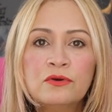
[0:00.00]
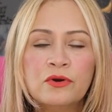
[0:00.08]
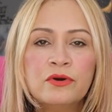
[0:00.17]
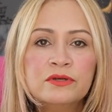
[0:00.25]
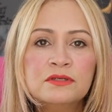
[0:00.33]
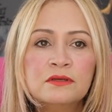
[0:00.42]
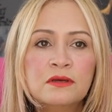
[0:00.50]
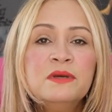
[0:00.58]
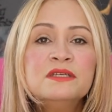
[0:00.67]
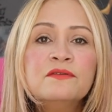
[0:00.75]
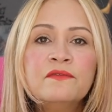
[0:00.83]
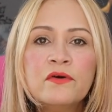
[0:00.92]
curse
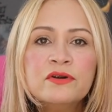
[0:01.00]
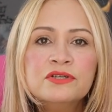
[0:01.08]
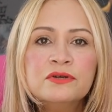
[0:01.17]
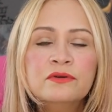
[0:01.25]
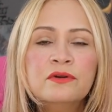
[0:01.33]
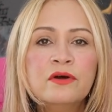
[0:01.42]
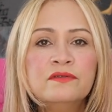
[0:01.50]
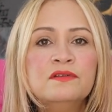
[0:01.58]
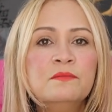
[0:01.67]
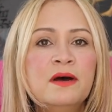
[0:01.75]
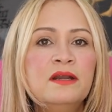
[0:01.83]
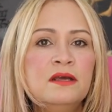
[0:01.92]
misfortune on
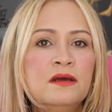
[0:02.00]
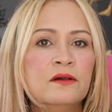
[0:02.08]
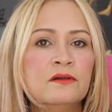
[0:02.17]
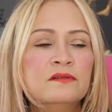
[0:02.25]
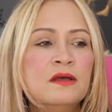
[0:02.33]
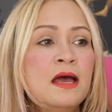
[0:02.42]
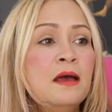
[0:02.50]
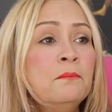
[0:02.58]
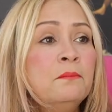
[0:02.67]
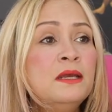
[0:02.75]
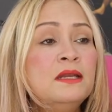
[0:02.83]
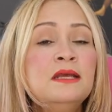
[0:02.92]
somebody else,
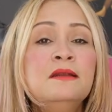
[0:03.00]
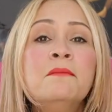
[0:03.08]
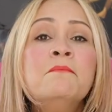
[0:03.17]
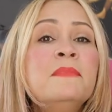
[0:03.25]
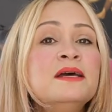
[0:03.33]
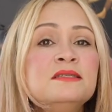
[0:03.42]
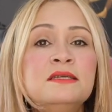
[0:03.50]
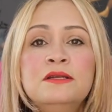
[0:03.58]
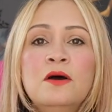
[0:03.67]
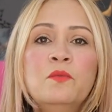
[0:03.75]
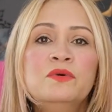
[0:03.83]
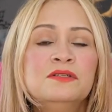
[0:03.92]
meaning messing
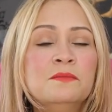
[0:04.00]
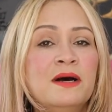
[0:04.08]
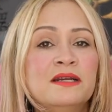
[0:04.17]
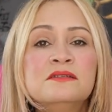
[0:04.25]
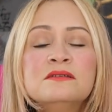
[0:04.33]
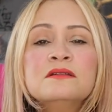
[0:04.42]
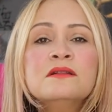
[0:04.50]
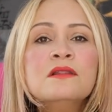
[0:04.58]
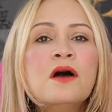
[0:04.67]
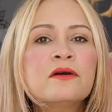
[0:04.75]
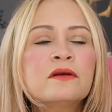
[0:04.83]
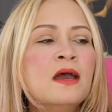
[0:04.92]
up with somebody's
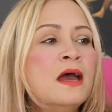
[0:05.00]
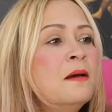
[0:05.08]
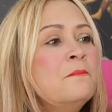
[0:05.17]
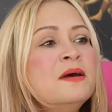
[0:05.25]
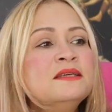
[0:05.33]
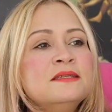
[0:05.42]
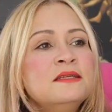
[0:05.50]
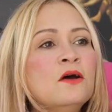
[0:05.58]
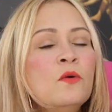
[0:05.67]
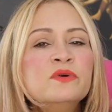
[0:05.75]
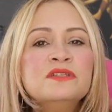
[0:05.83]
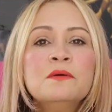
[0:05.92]
luck, messing
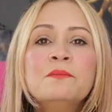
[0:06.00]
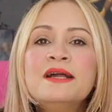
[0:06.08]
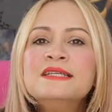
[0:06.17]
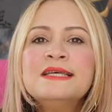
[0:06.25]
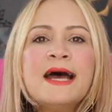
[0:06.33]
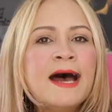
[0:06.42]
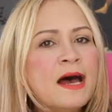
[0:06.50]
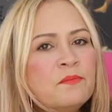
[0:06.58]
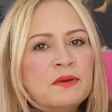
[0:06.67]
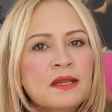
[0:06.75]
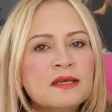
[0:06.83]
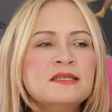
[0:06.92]
up with somebody's
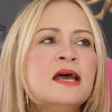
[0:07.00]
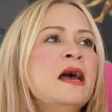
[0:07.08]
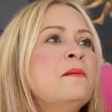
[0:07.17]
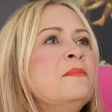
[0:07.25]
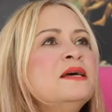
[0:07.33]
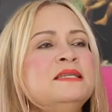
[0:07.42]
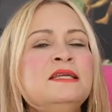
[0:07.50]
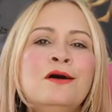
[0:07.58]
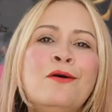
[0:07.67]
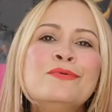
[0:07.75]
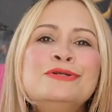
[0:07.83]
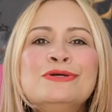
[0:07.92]
happiness, messing
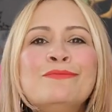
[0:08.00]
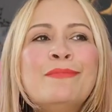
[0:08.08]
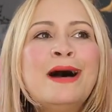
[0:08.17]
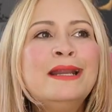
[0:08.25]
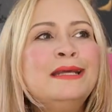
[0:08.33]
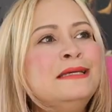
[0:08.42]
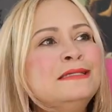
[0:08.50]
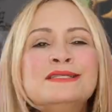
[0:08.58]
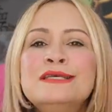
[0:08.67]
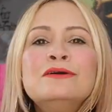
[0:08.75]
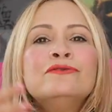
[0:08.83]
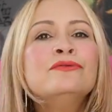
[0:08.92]
up with somebody's
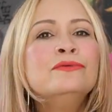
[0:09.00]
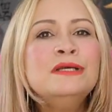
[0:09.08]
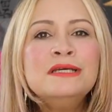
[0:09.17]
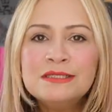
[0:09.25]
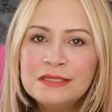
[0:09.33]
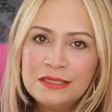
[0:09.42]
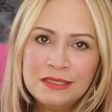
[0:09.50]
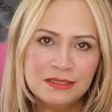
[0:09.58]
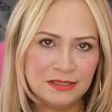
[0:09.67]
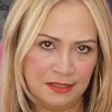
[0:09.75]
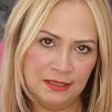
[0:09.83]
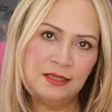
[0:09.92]

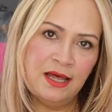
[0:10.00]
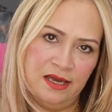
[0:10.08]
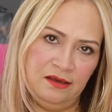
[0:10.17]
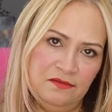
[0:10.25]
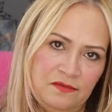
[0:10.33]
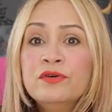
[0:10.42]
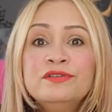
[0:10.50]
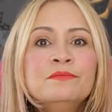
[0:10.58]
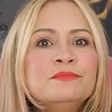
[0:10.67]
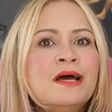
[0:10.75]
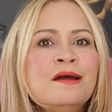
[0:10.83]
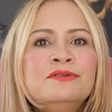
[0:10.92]
synchronicities in life. Or
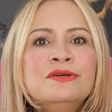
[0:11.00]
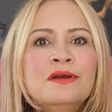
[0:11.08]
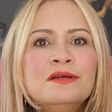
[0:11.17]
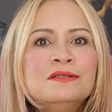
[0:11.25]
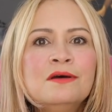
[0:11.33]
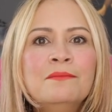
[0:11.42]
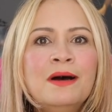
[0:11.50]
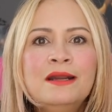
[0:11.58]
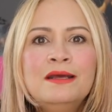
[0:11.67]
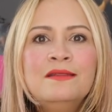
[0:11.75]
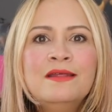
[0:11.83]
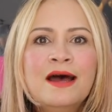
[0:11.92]
sometimes you get
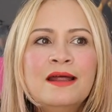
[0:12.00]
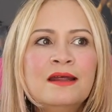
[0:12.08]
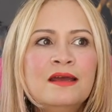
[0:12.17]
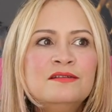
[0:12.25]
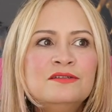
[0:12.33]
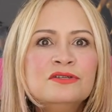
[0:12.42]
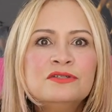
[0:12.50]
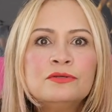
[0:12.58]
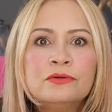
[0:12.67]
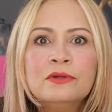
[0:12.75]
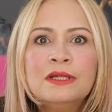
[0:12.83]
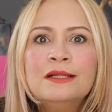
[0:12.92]
somebody that is just
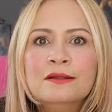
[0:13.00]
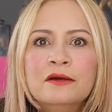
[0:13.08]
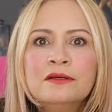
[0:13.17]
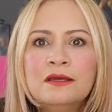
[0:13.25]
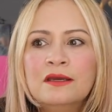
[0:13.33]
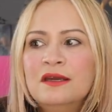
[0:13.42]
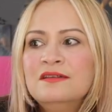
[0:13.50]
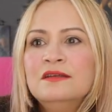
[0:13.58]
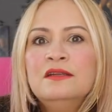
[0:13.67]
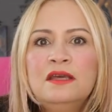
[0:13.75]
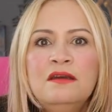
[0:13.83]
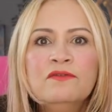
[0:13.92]
truly lucky. It's
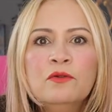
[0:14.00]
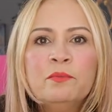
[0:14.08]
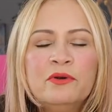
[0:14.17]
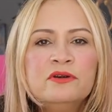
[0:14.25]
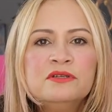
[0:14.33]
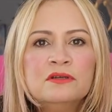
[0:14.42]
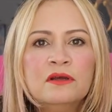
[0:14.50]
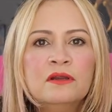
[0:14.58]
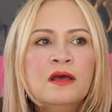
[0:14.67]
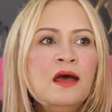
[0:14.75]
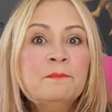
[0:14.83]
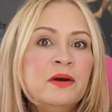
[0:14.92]
an evil
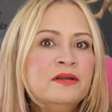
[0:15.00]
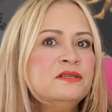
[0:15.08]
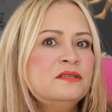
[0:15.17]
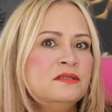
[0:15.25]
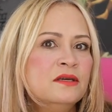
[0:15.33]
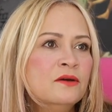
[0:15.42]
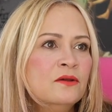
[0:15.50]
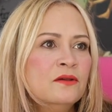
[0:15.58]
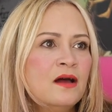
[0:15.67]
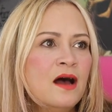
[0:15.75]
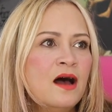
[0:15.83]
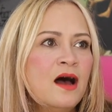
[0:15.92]
person, but it's
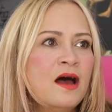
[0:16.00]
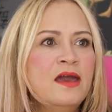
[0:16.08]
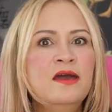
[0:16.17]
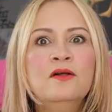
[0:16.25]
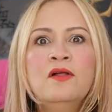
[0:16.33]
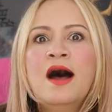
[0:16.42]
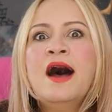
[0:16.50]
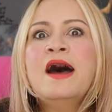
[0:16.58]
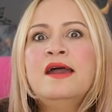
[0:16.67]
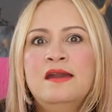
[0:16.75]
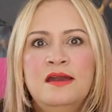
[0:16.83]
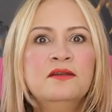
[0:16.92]
still held
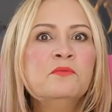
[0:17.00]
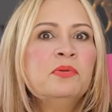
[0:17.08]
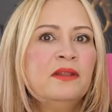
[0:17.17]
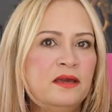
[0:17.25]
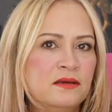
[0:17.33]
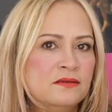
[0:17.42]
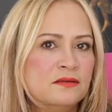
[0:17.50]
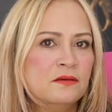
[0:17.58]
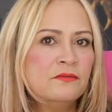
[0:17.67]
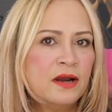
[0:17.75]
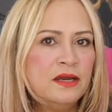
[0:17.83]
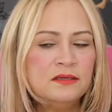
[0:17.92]
high in a place,
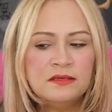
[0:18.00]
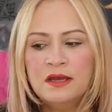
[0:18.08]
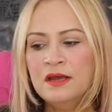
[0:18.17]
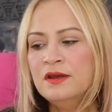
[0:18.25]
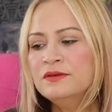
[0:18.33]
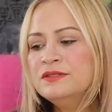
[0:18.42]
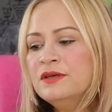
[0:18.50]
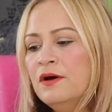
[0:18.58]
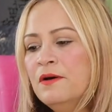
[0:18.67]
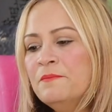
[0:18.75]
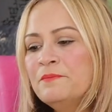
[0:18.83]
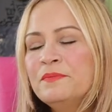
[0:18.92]
right?
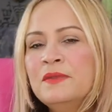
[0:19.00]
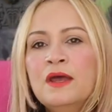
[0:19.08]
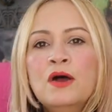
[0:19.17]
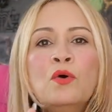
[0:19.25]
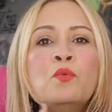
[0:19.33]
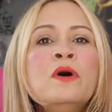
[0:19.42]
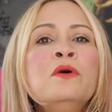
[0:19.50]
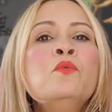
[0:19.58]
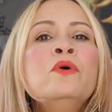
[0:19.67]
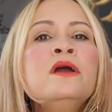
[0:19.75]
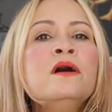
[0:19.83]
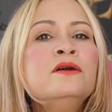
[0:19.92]
So when
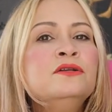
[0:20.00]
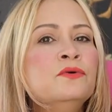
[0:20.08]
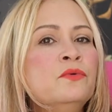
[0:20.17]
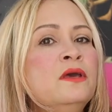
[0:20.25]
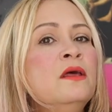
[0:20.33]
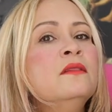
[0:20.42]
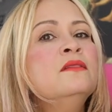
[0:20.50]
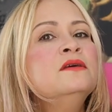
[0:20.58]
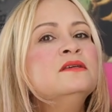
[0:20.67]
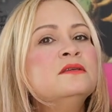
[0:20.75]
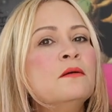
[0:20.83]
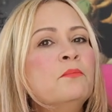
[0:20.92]
we are doing
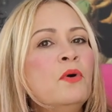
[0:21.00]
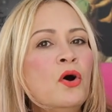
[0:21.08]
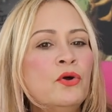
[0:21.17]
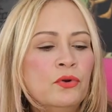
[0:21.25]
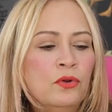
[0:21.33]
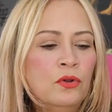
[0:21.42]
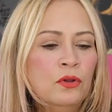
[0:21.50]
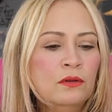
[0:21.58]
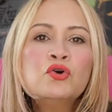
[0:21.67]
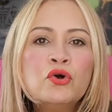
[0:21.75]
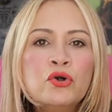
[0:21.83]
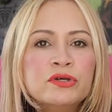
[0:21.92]
this bottle
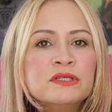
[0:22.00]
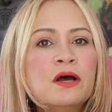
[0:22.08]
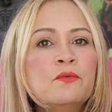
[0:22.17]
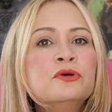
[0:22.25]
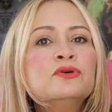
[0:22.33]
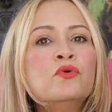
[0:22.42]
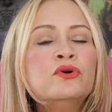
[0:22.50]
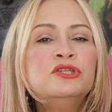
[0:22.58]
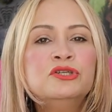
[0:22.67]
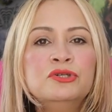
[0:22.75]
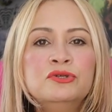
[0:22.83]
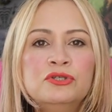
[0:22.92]
curse that we're going
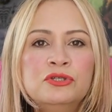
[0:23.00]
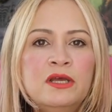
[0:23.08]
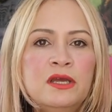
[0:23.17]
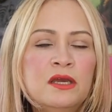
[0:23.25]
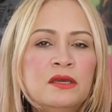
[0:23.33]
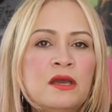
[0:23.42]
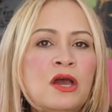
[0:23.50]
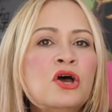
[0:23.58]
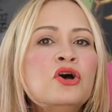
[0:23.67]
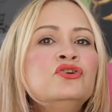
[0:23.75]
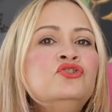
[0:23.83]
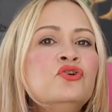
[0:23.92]
to do today,
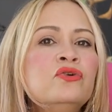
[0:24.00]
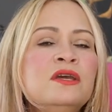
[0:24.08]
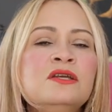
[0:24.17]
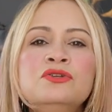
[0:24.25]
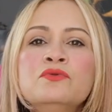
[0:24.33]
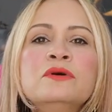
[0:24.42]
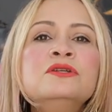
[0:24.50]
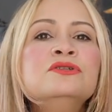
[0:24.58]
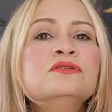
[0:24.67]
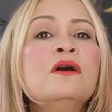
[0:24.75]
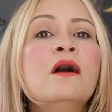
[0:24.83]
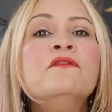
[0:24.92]
you can do it
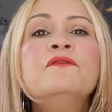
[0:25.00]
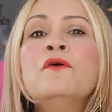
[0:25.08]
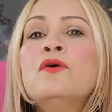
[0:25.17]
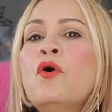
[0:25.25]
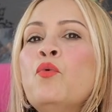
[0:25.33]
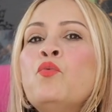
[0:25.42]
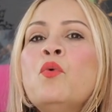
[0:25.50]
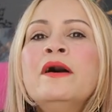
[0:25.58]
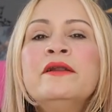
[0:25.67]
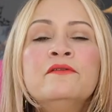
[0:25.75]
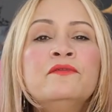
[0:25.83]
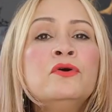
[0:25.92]
just for
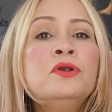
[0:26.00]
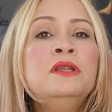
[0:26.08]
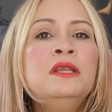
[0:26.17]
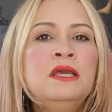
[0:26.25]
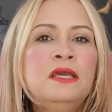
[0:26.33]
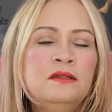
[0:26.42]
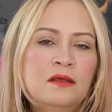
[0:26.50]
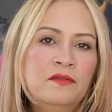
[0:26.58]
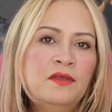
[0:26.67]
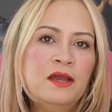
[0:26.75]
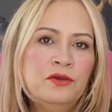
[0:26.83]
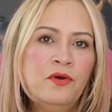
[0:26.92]
whatever need
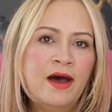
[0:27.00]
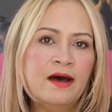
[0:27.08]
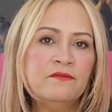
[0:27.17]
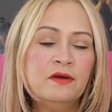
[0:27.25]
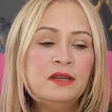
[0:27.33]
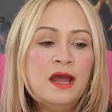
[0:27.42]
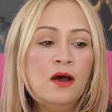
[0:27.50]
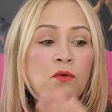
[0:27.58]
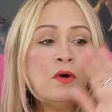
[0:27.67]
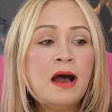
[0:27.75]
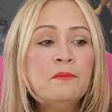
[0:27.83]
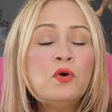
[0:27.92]
that you have.
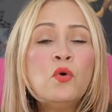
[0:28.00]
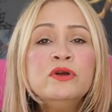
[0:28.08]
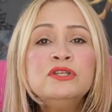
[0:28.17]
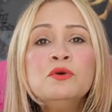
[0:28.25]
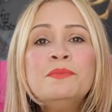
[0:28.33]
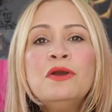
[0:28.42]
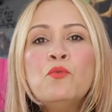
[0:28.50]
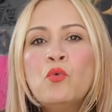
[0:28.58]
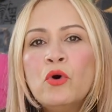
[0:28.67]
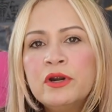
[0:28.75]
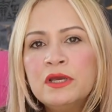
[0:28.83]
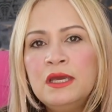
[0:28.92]
Now, I'm going to be
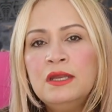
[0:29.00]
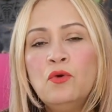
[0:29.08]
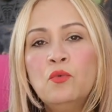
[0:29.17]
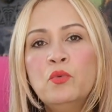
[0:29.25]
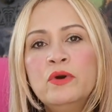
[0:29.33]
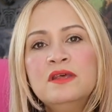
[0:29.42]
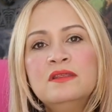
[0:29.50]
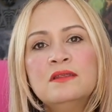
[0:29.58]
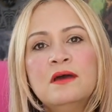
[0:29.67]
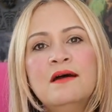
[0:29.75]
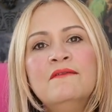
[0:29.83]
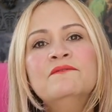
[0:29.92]
working with
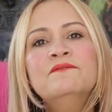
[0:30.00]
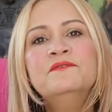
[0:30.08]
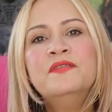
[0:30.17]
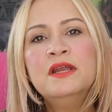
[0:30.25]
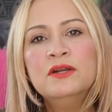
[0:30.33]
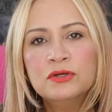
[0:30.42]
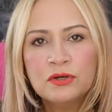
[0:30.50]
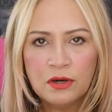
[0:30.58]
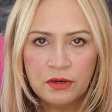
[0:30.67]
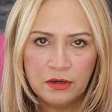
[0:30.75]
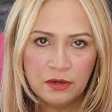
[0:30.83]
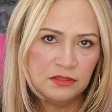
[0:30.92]

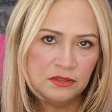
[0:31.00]
vinegar